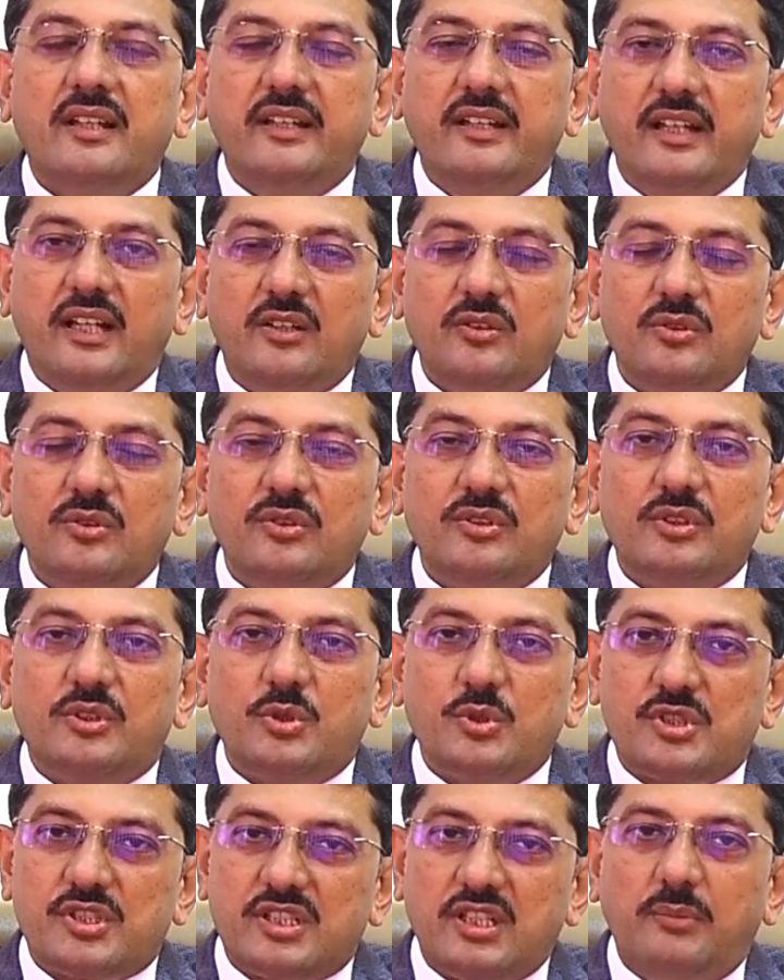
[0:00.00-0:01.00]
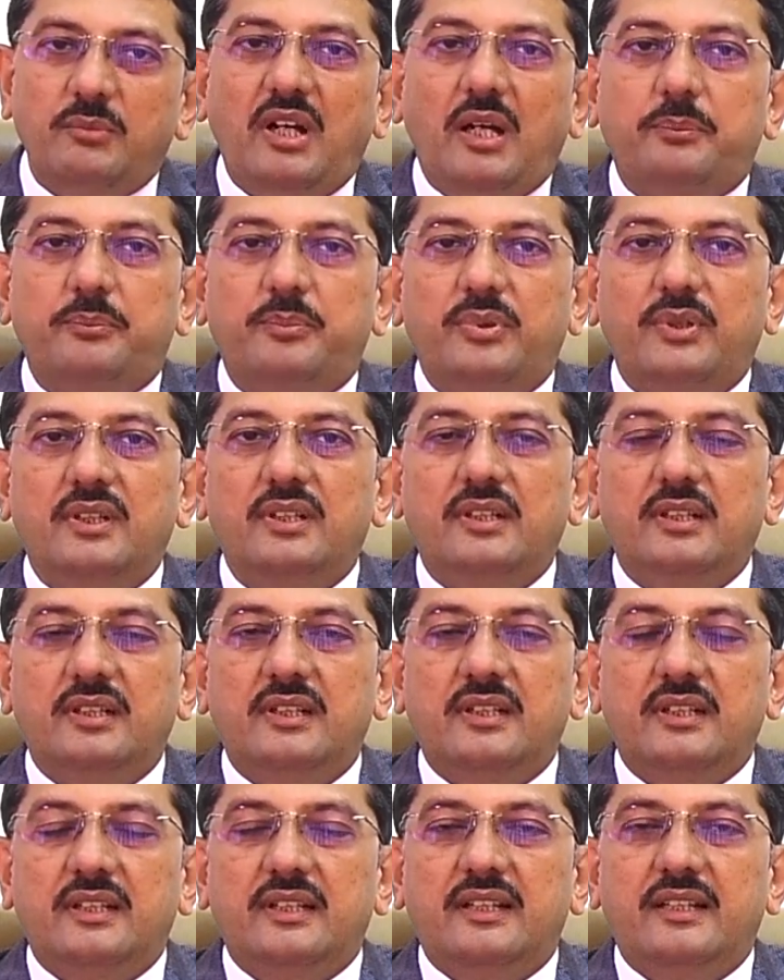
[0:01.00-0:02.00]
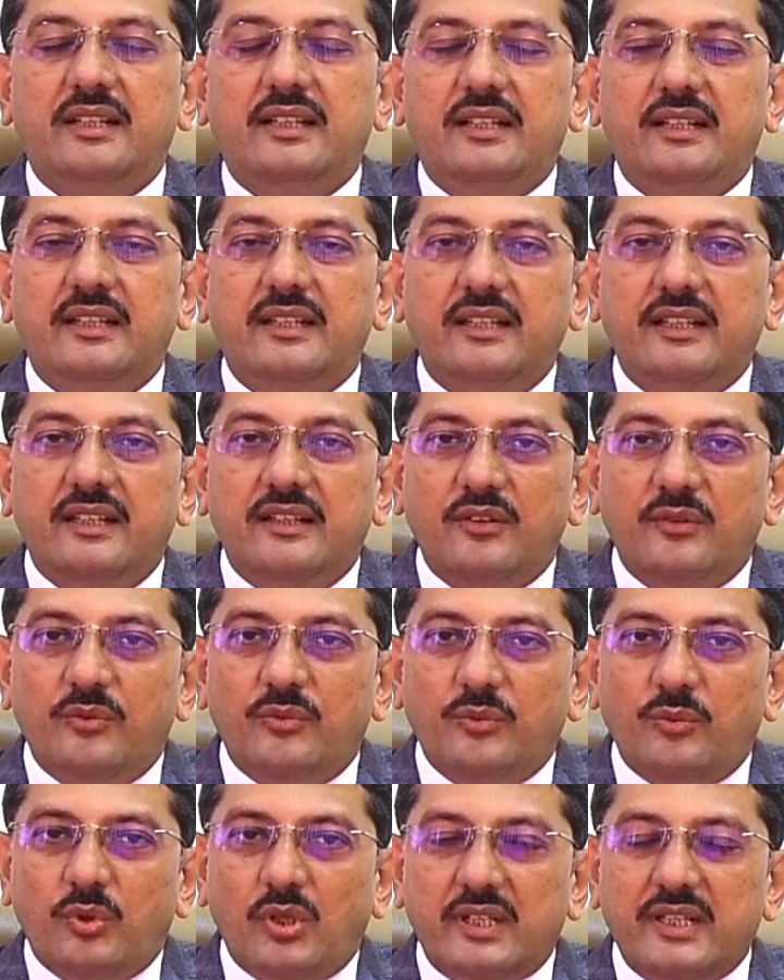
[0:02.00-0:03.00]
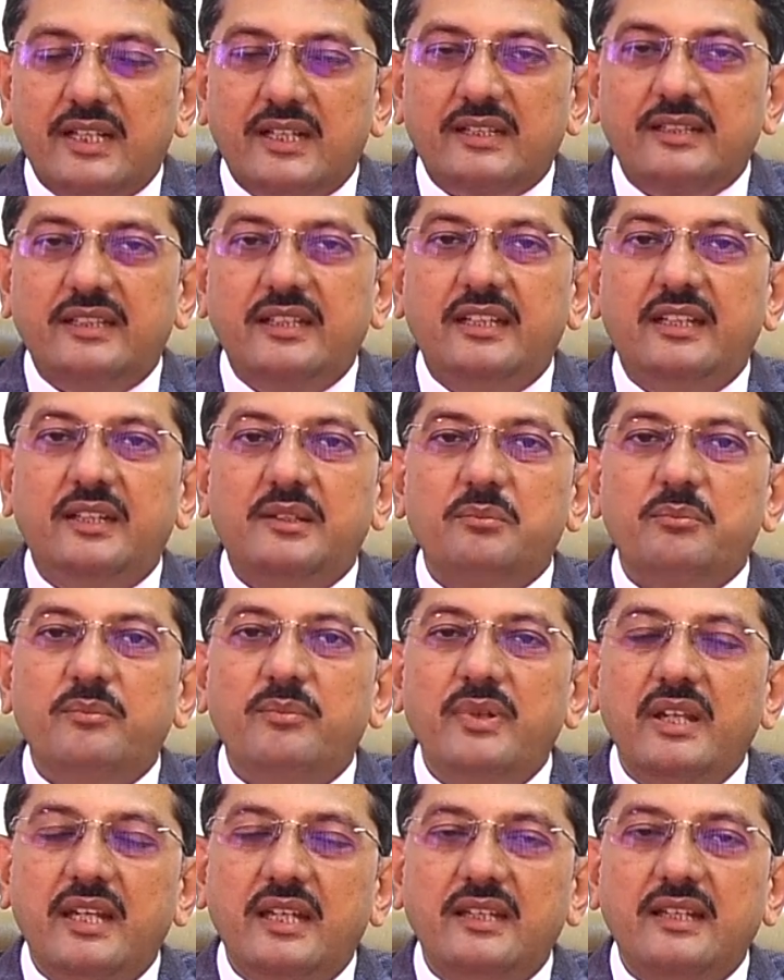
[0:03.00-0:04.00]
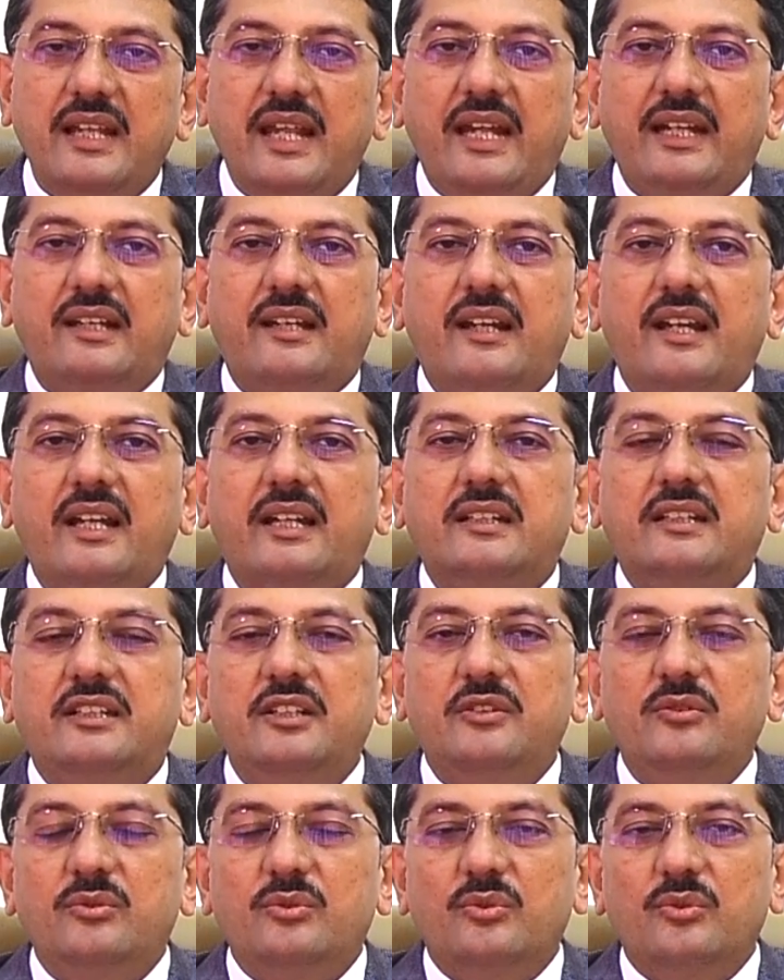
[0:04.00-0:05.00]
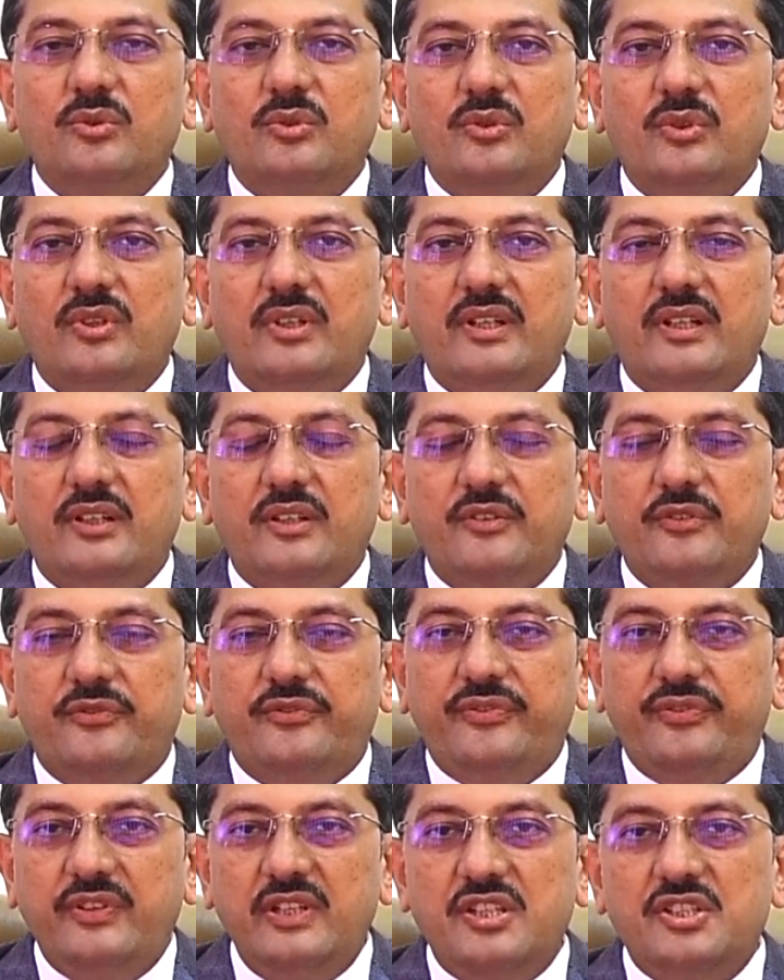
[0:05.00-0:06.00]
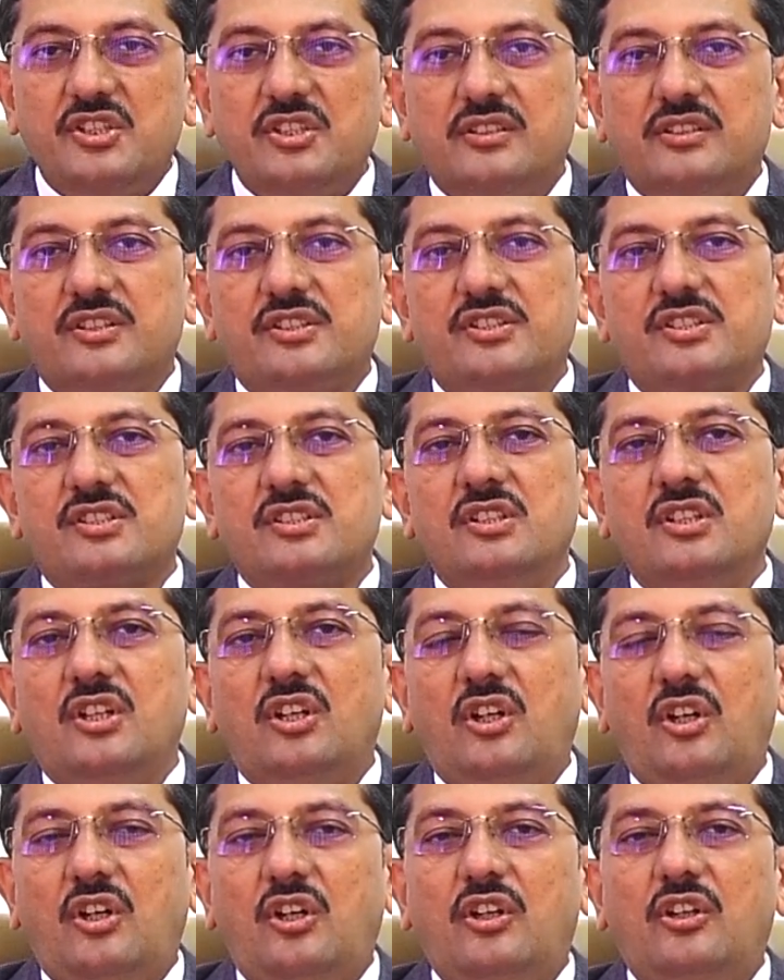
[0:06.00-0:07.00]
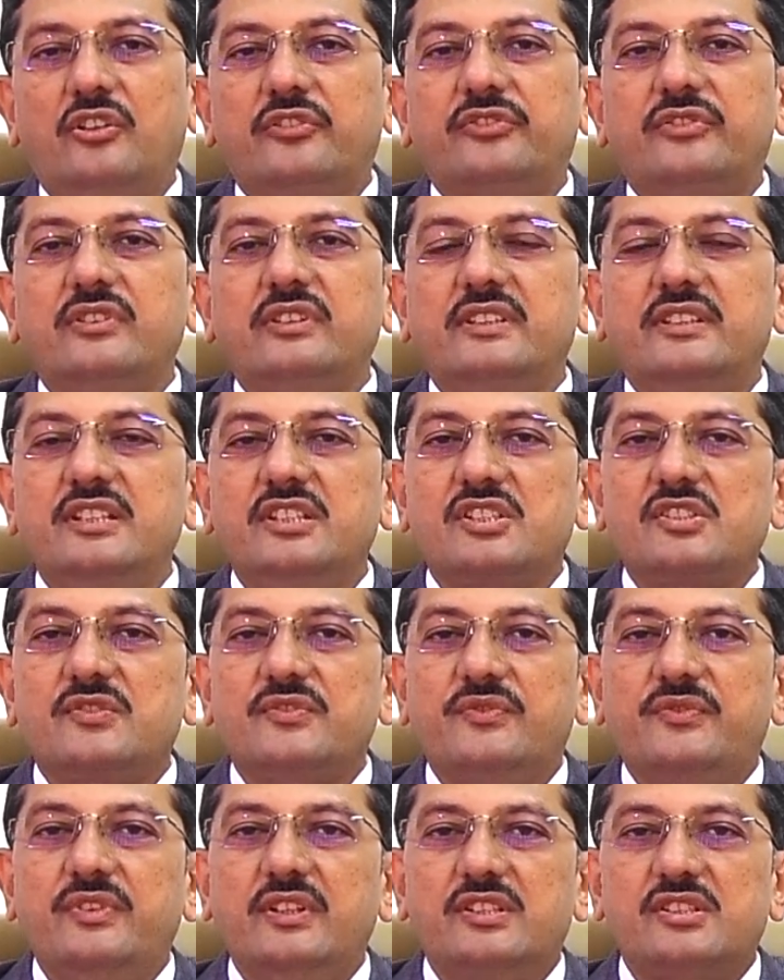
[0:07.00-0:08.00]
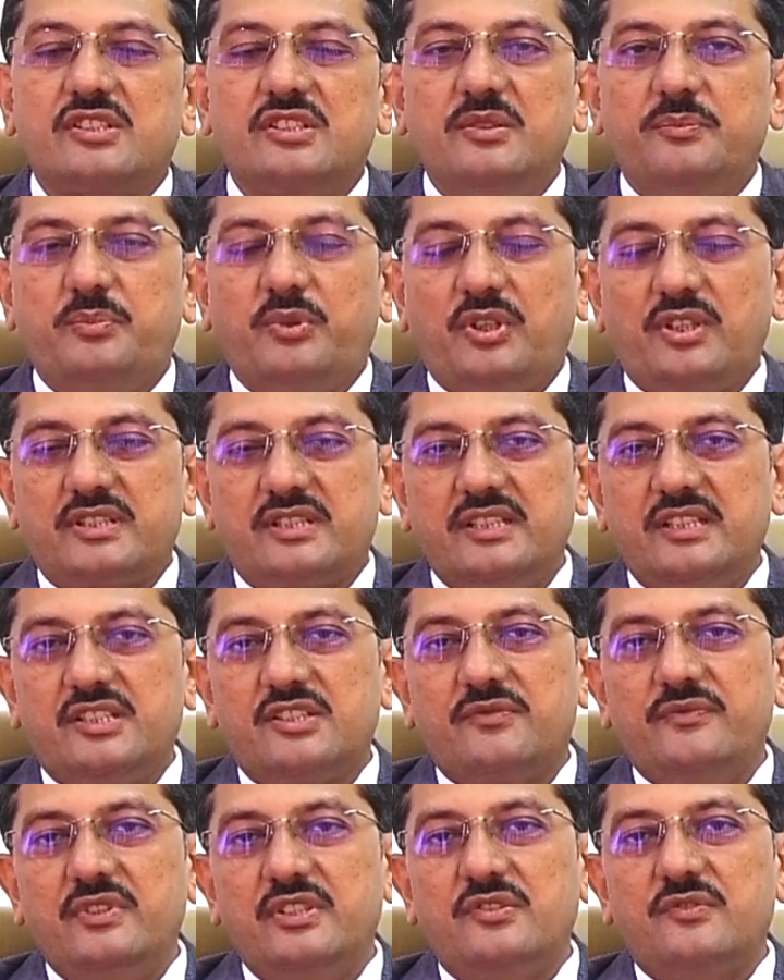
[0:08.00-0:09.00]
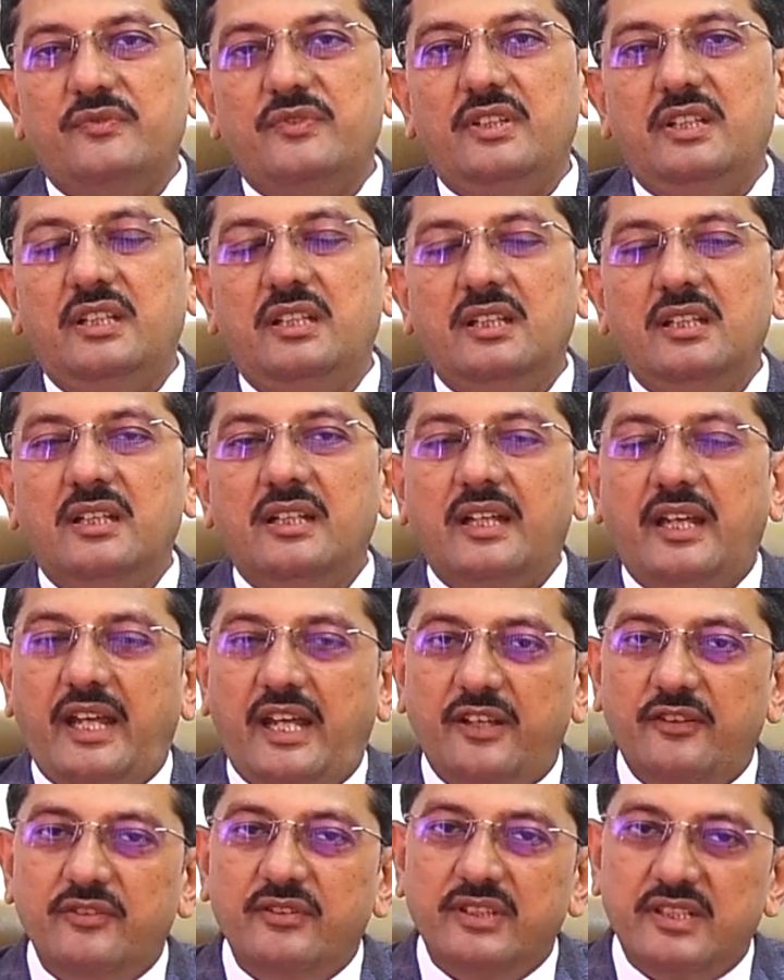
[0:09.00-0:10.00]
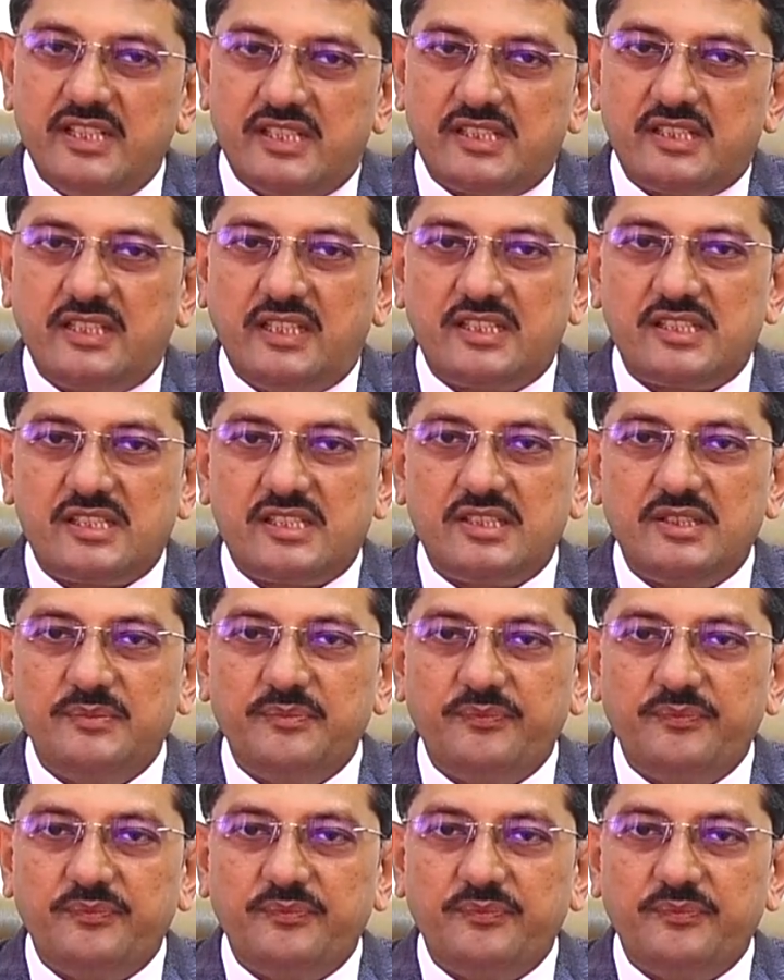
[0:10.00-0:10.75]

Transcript: Now to sum up, what are the main attractive features of this fixed deposits which we have discussed?